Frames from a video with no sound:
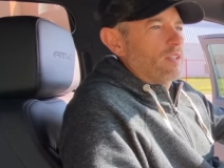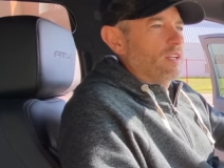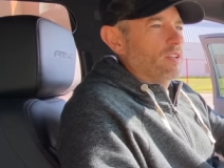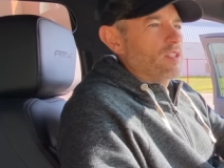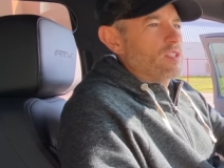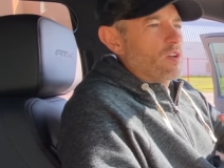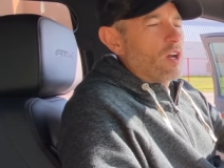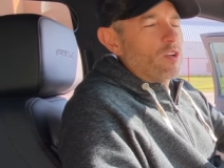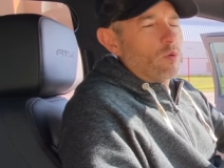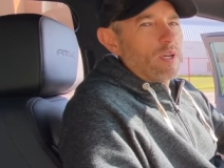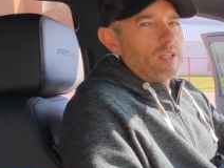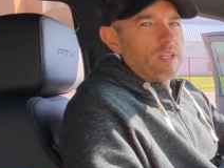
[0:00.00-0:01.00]
Now this
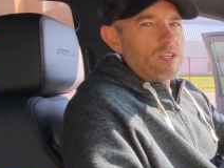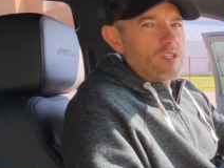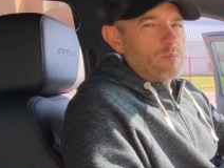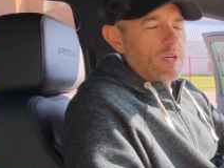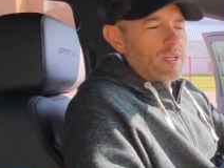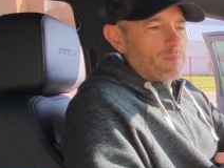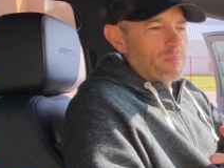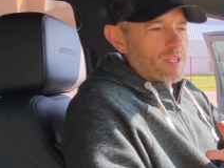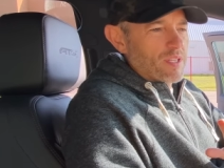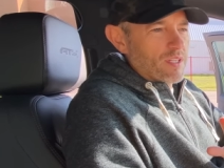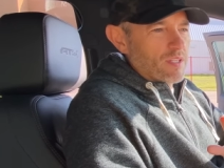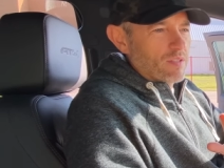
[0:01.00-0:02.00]
annoying list might
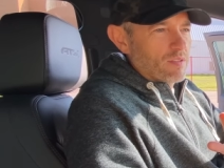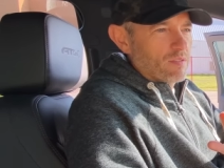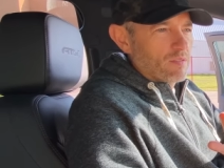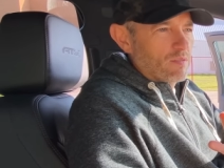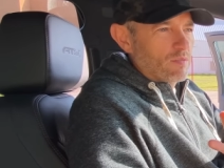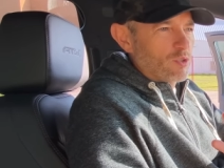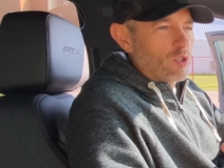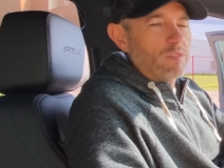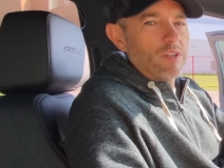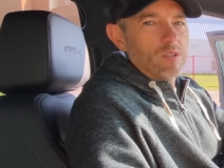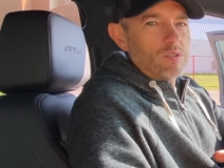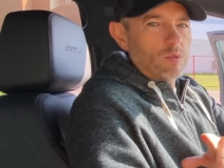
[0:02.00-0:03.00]
be
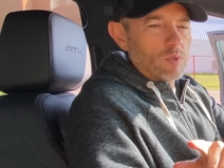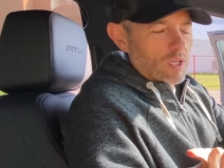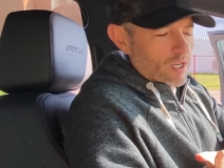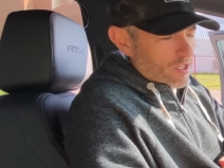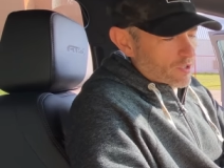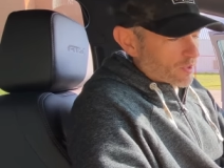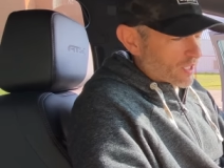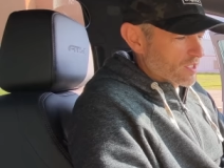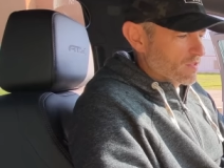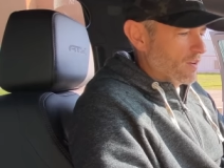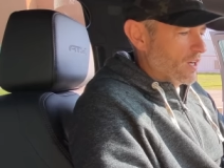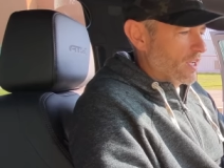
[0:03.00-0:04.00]
trivial to a lot of you and
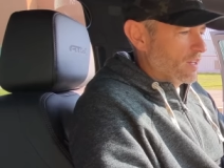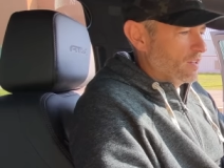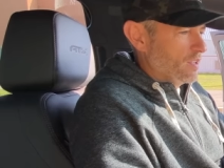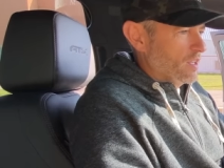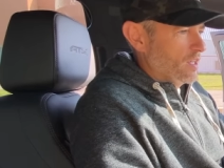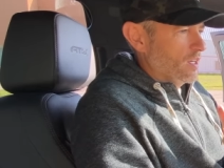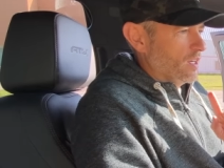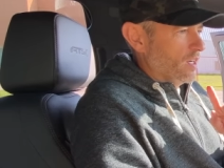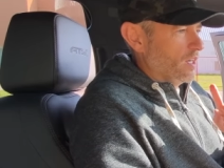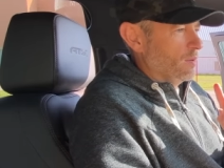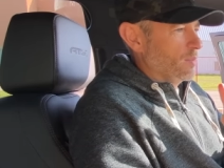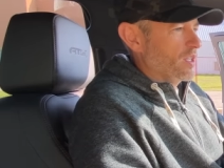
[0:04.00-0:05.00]
that's fine,
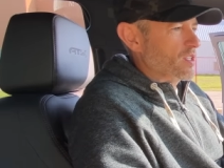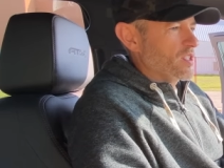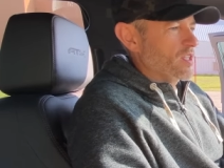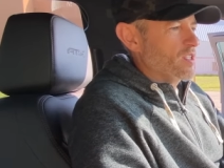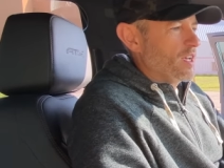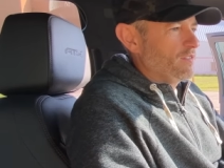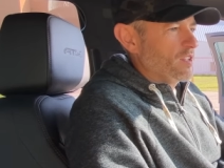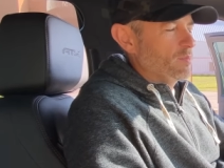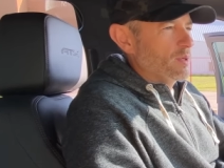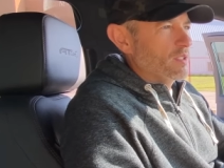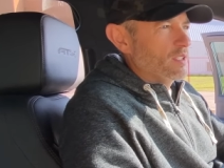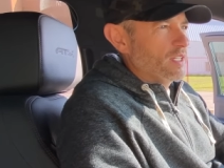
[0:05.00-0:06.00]
but this does have the
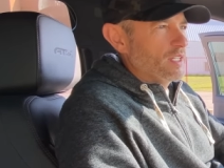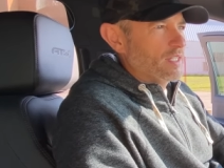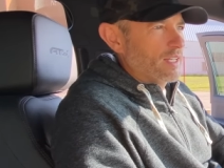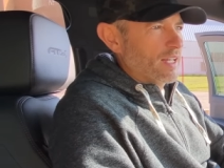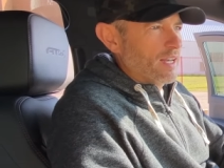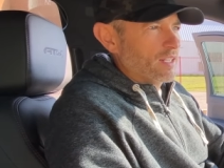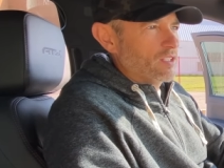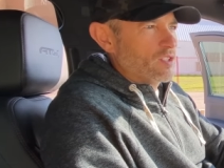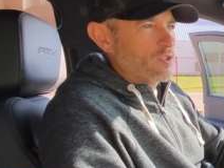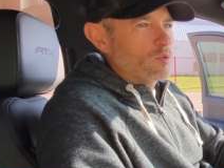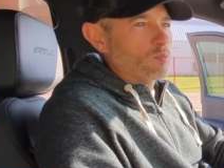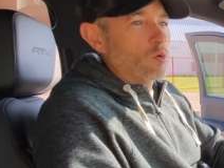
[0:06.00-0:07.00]
ability to connect
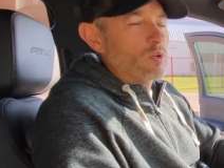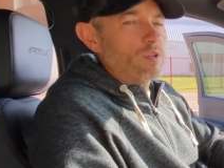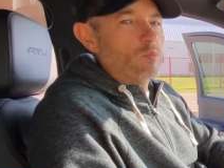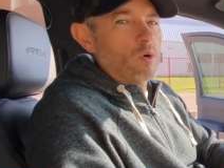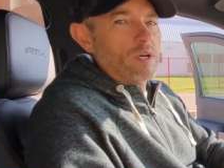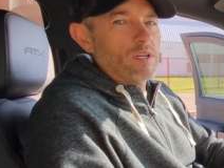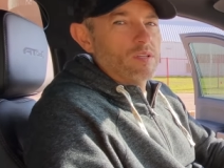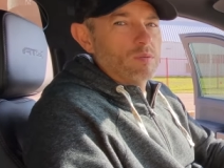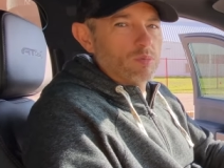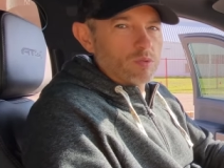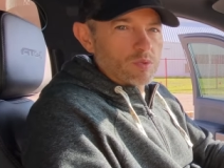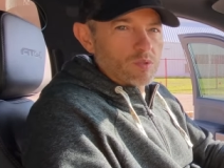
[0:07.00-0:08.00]
to more than one
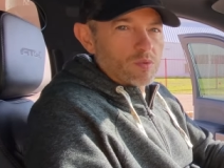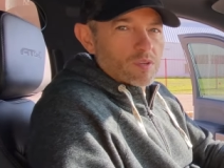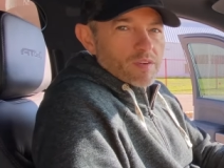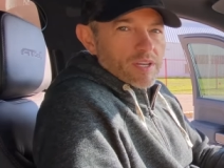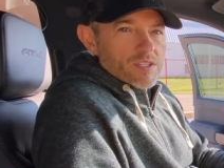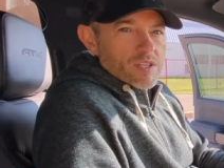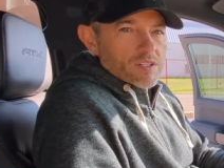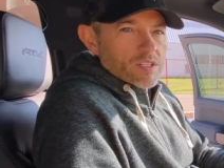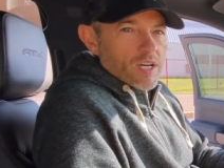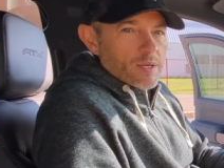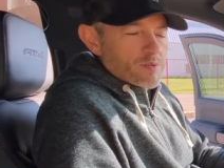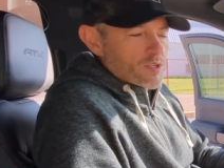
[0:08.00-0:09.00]
Bluetooth device at a
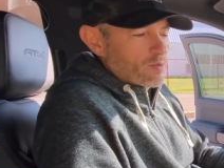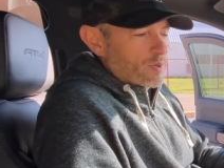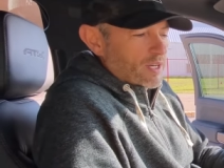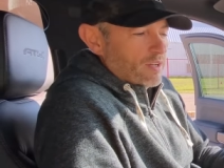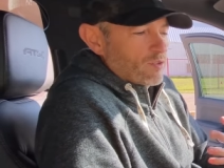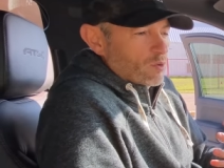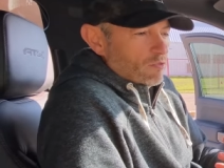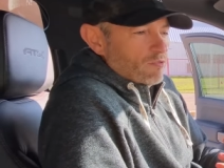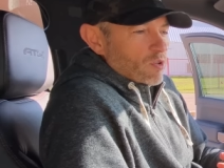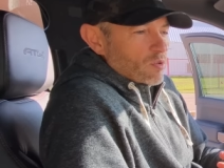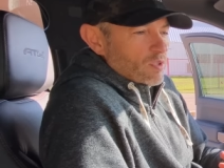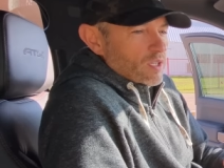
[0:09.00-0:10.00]
time. So you might have your
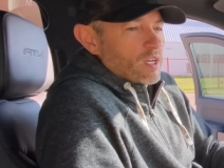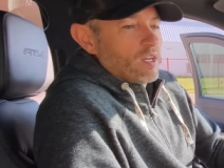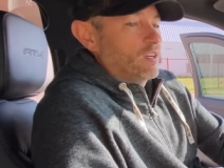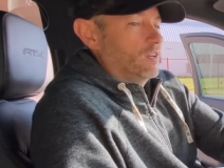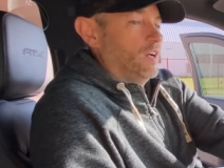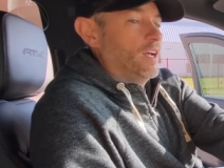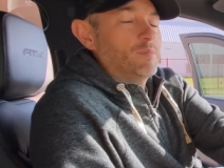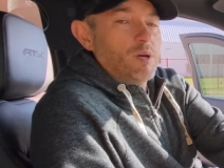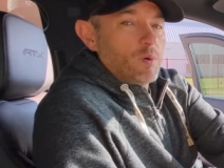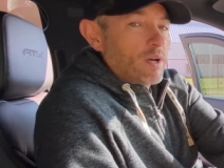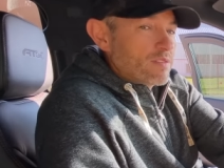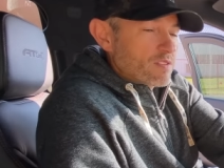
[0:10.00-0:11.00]
phone, I have my
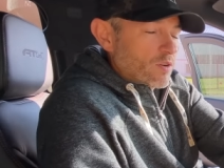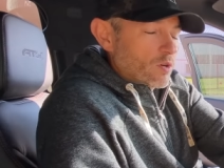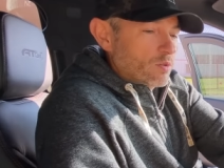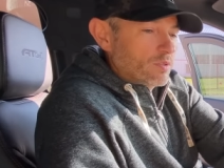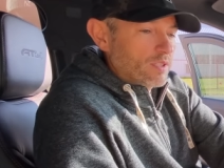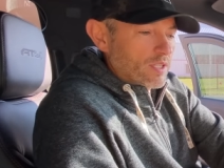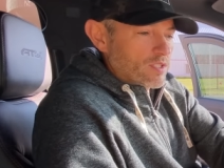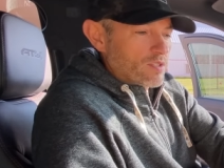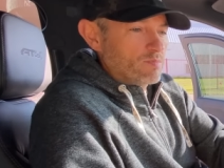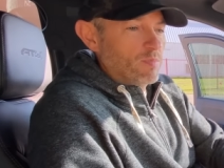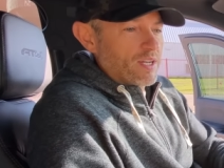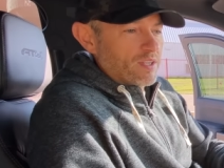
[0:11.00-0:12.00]
wife's phone,
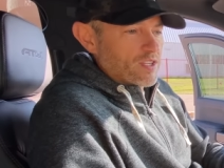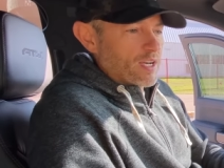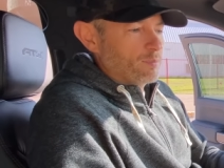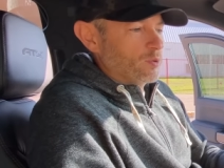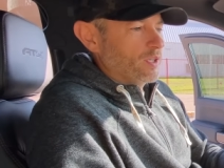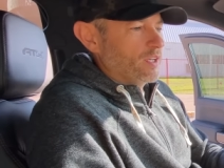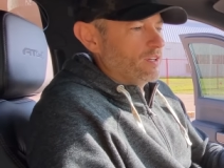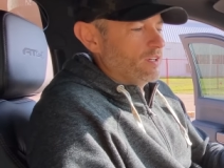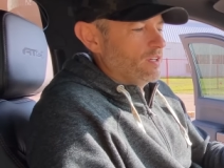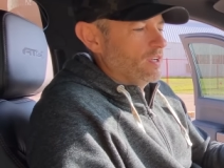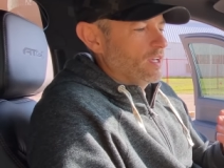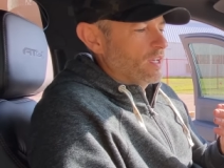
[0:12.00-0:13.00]
that's my example here.